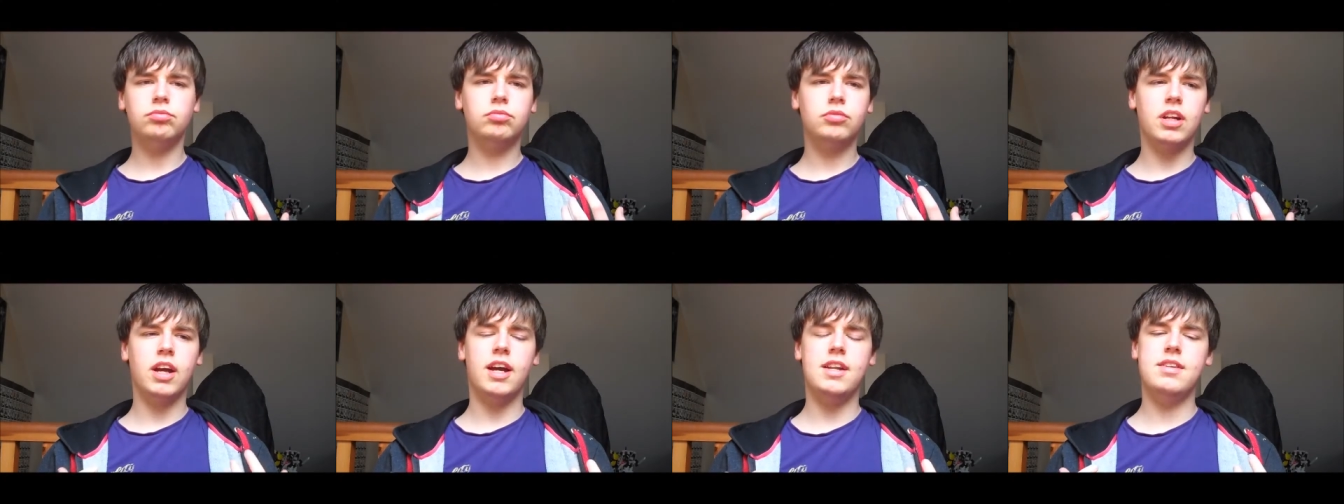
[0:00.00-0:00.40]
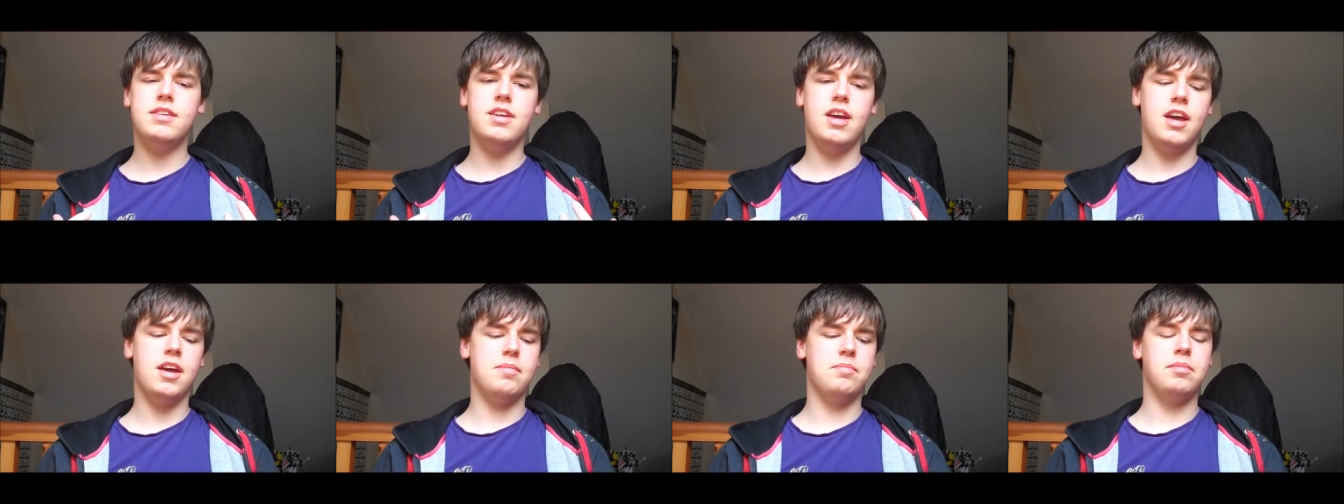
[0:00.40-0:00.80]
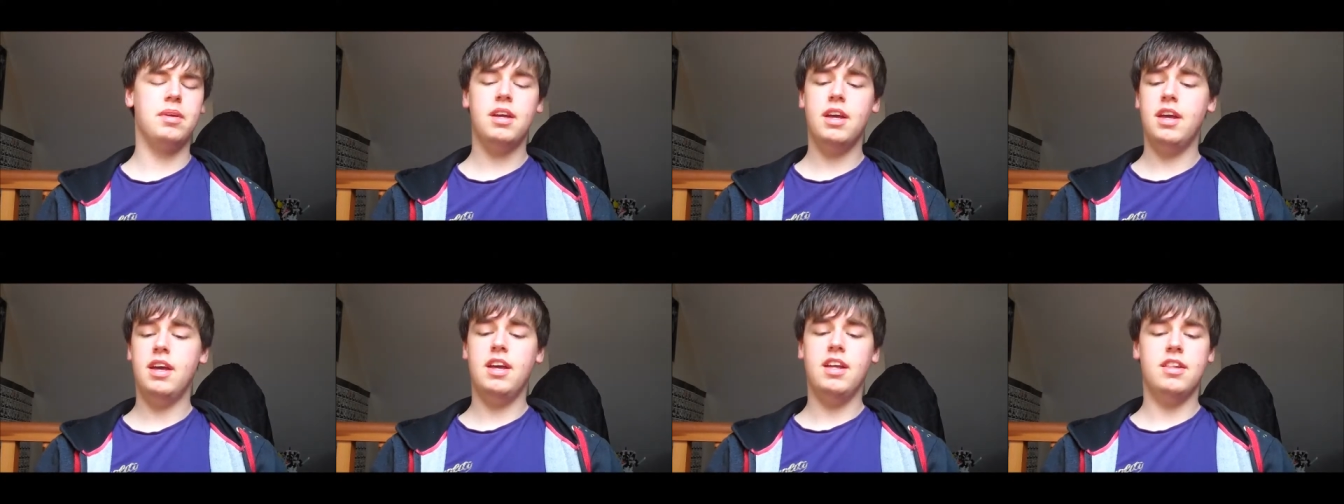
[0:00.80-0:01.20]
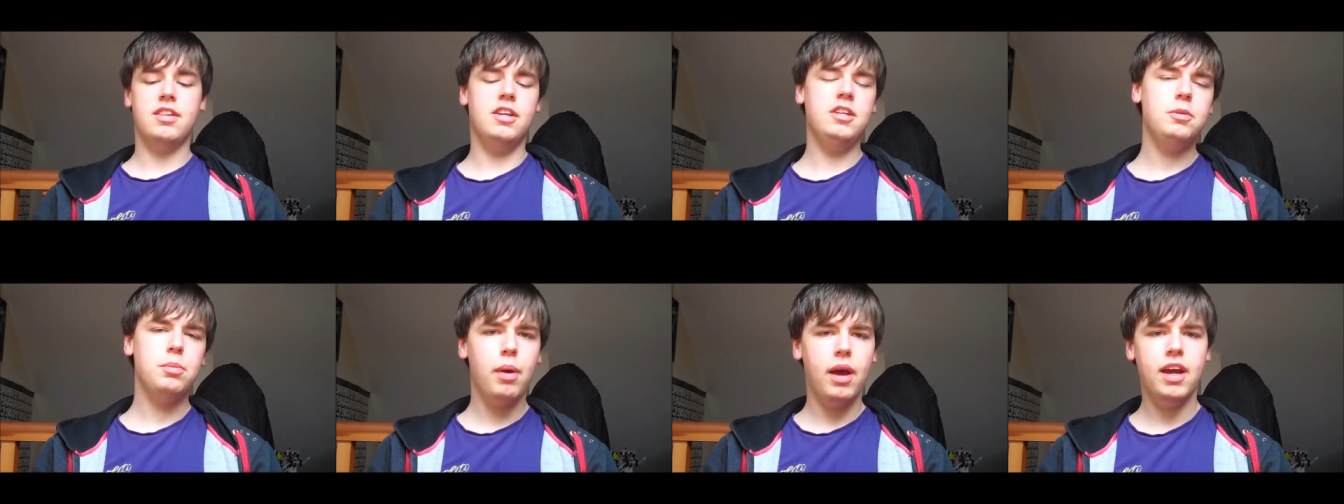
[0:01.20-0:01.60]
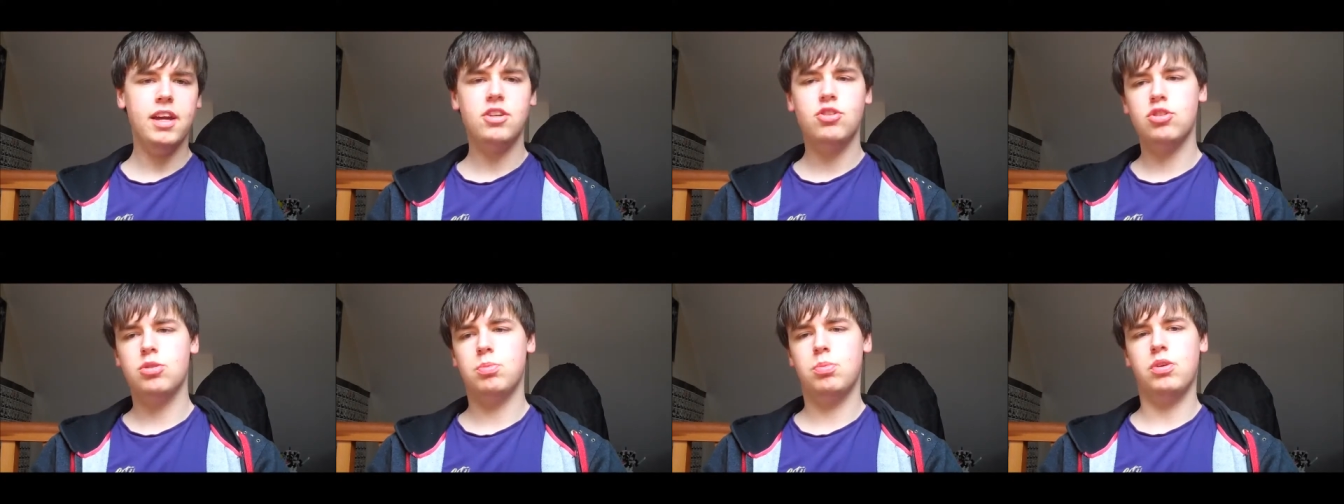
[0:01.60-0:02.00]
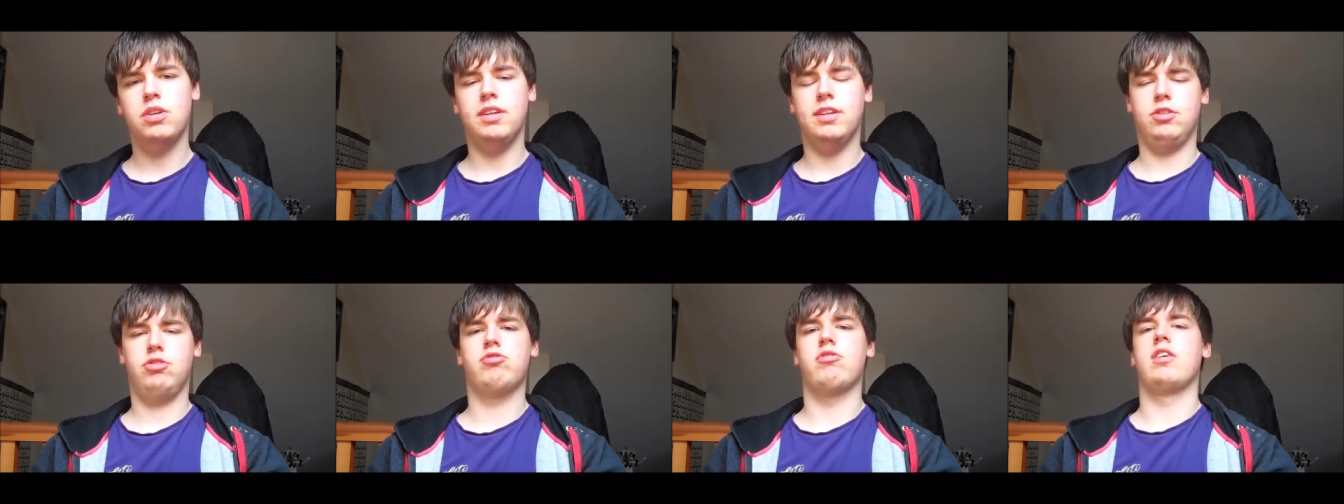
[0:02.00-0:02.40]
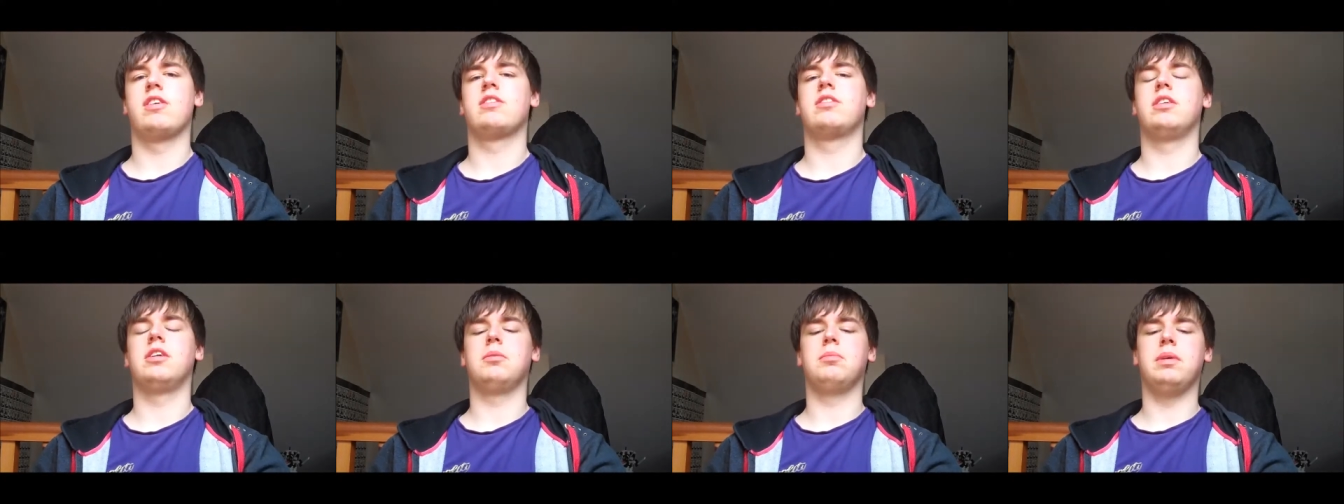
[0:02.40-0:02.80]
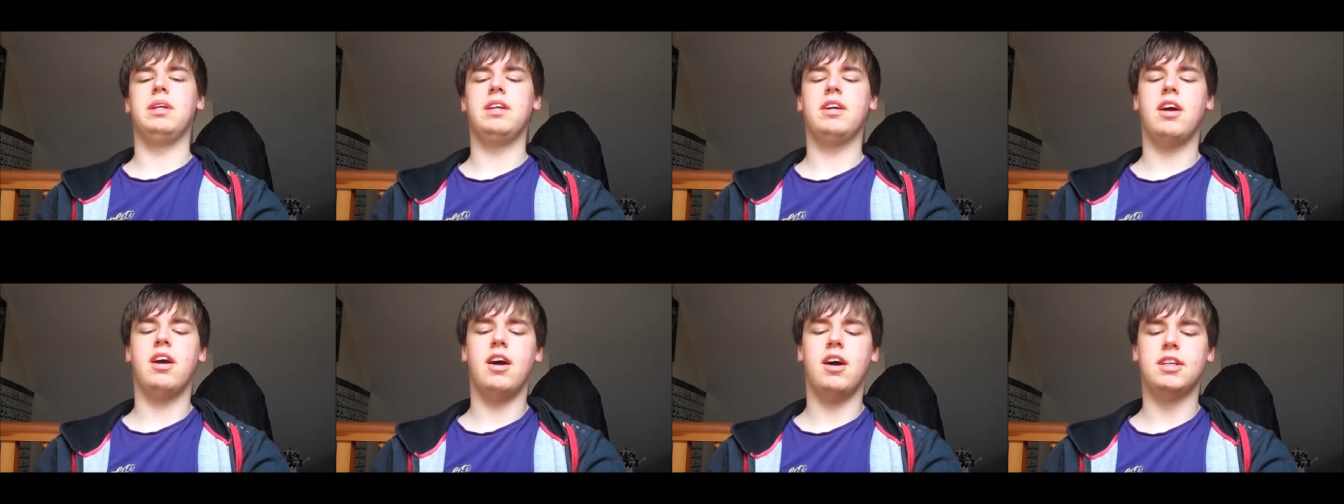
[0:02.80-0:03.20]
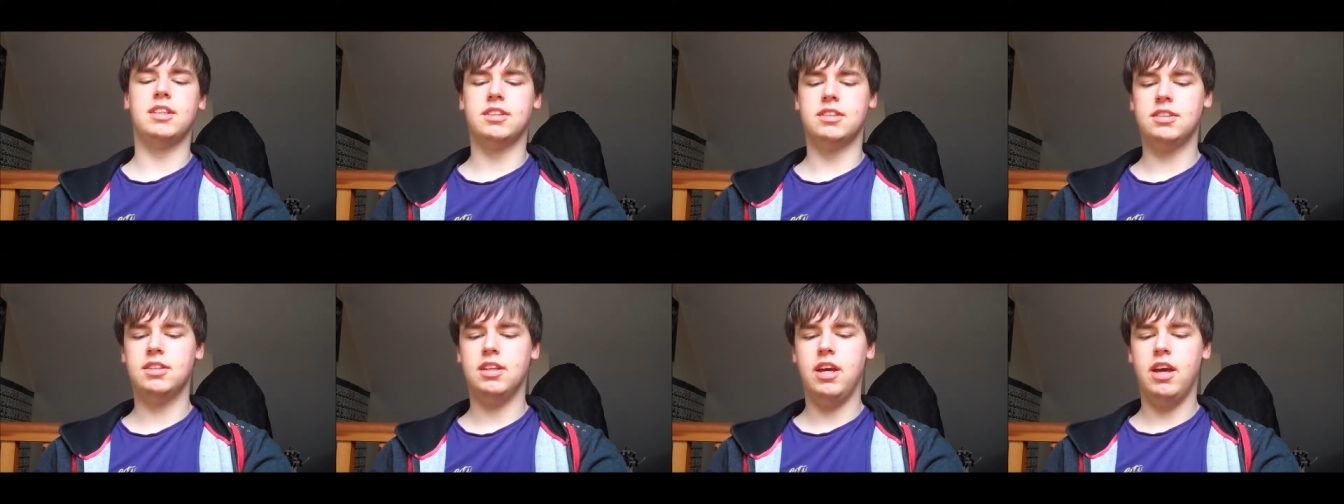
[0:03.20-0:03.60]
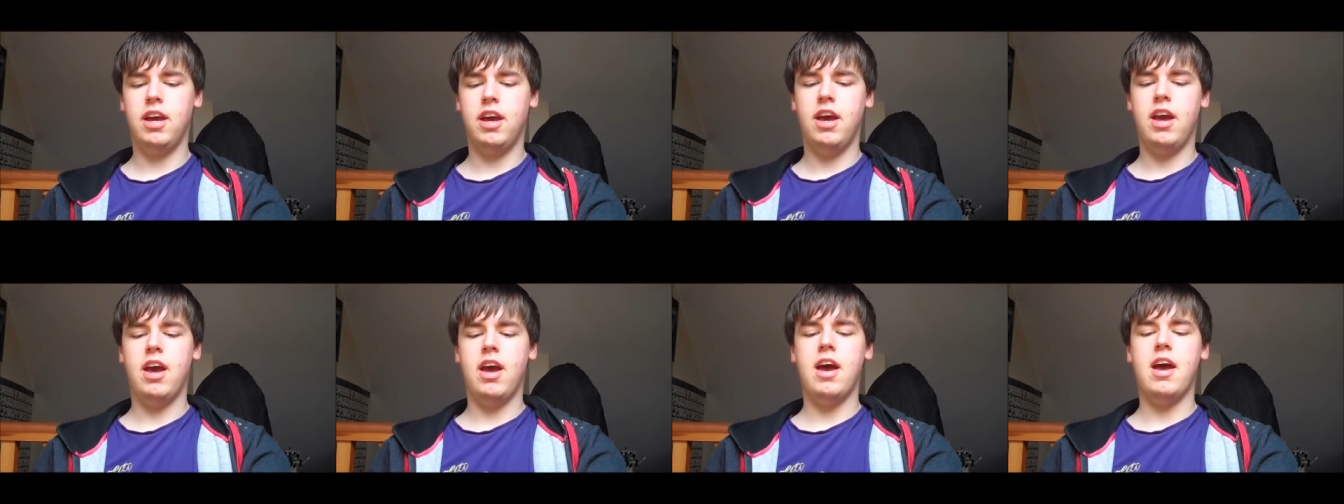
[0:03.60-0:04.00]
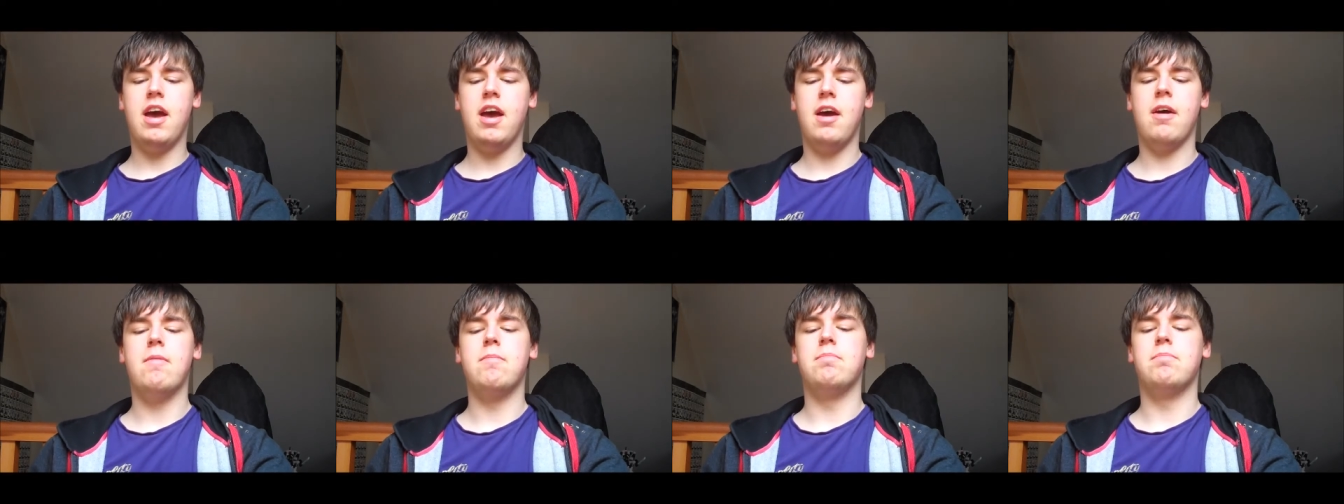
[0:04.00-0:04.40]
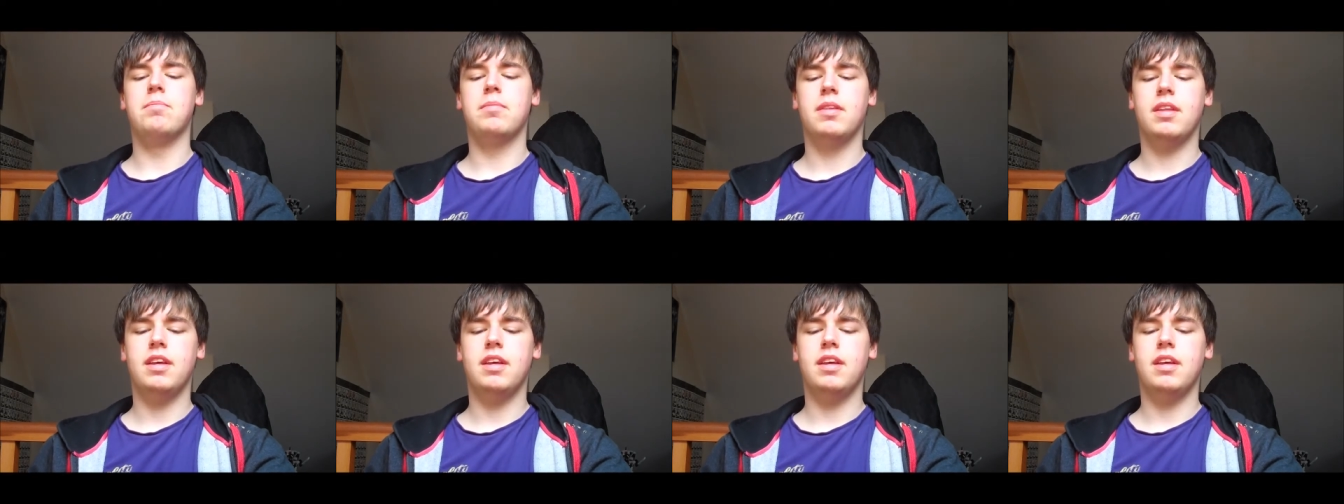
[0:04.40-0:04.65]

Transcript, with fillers: And um, this page is pretty interesting because um,